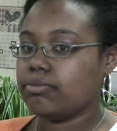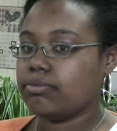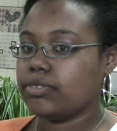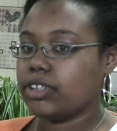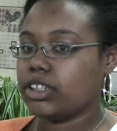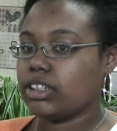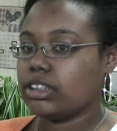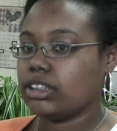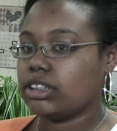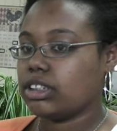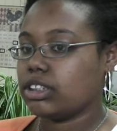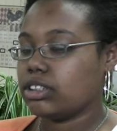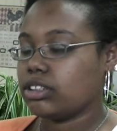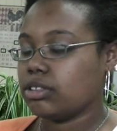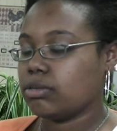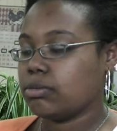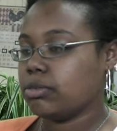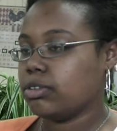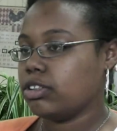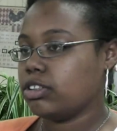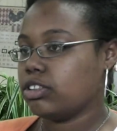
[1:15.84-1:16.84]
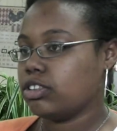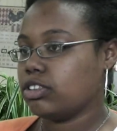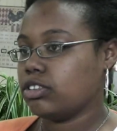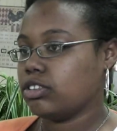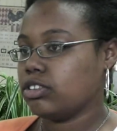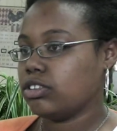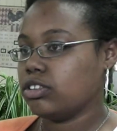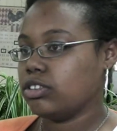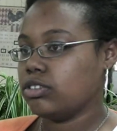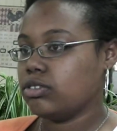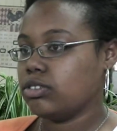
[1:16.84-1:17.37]
They test the blood
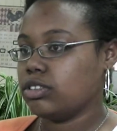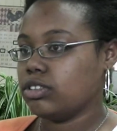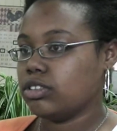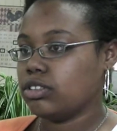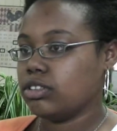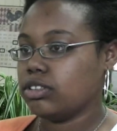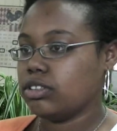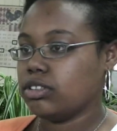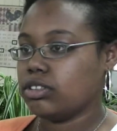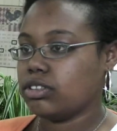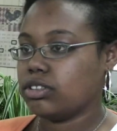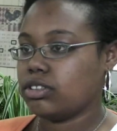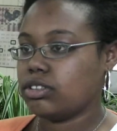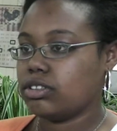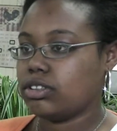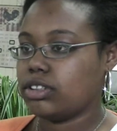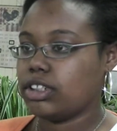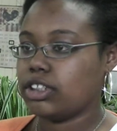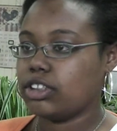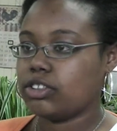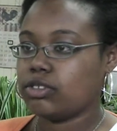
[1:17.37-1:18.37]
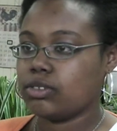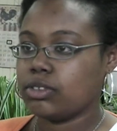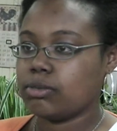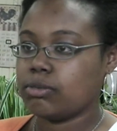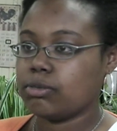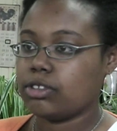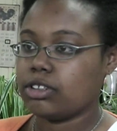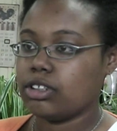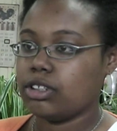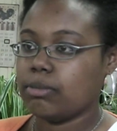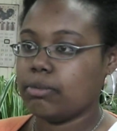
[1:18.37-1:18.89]
sugar using the test
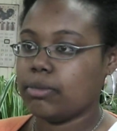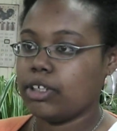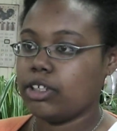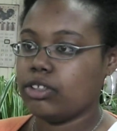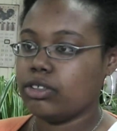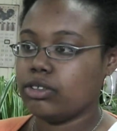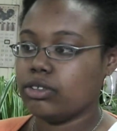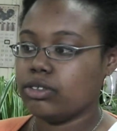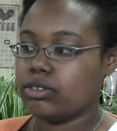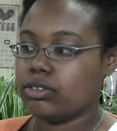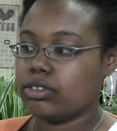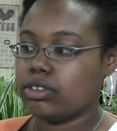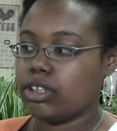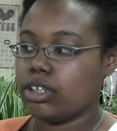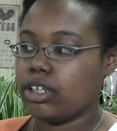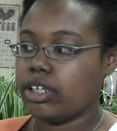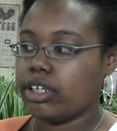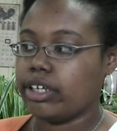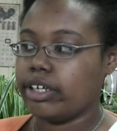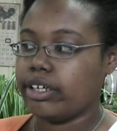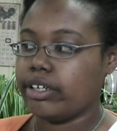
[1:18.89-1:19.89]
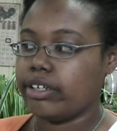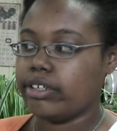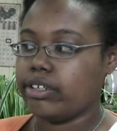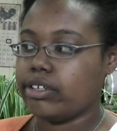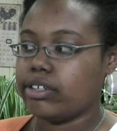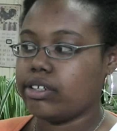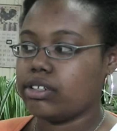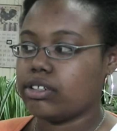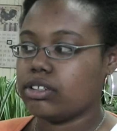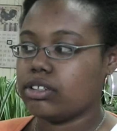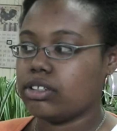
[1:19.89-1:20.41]
strips and the meters, and
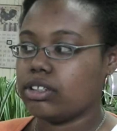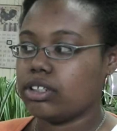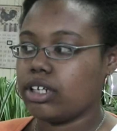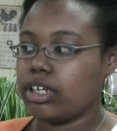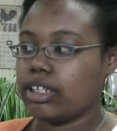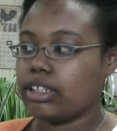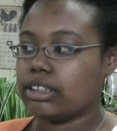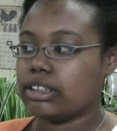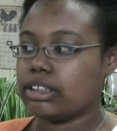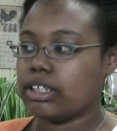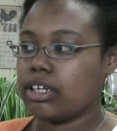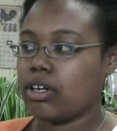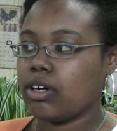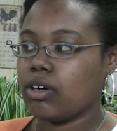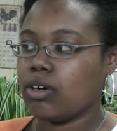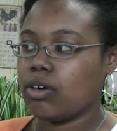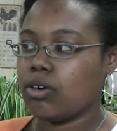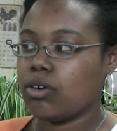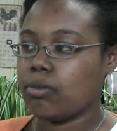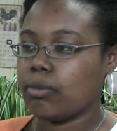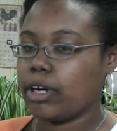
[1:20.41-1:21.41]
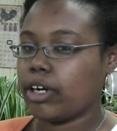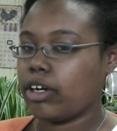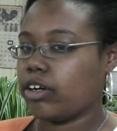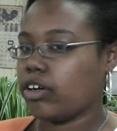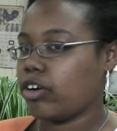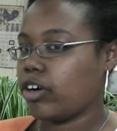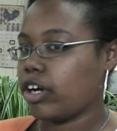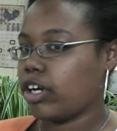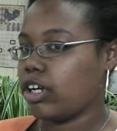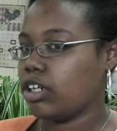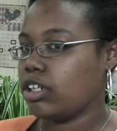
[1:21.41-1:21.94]
I saw my
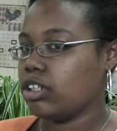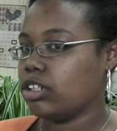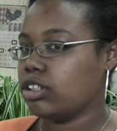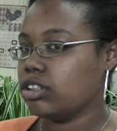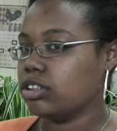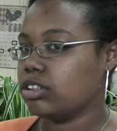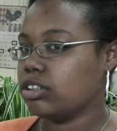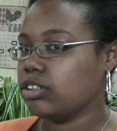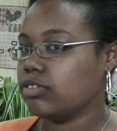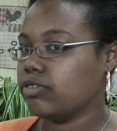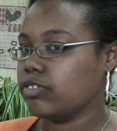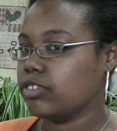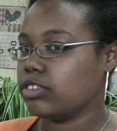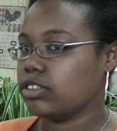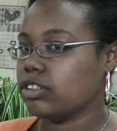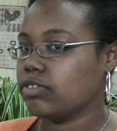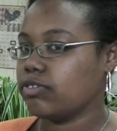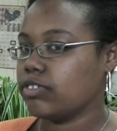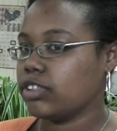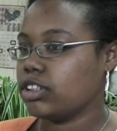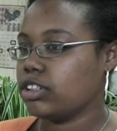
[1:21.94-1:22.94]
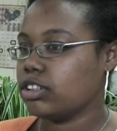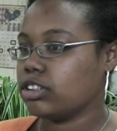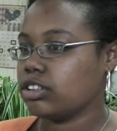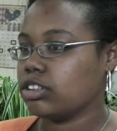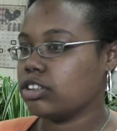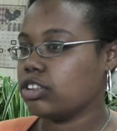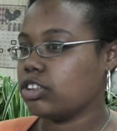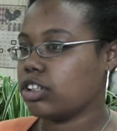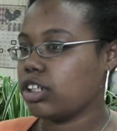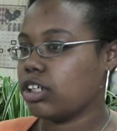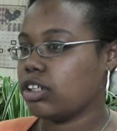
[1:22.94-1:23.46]
great aunt give herself an
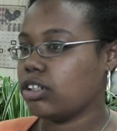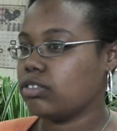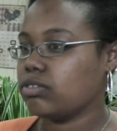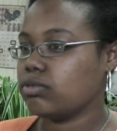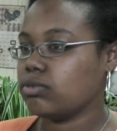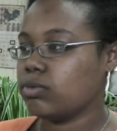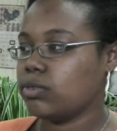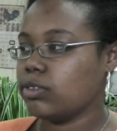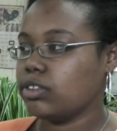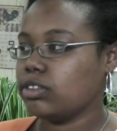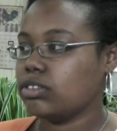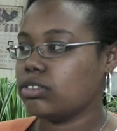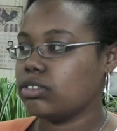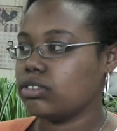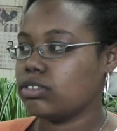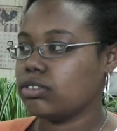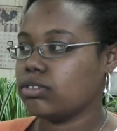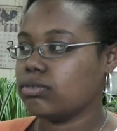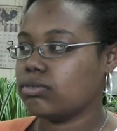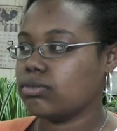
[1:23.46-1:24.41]
insulin shot once.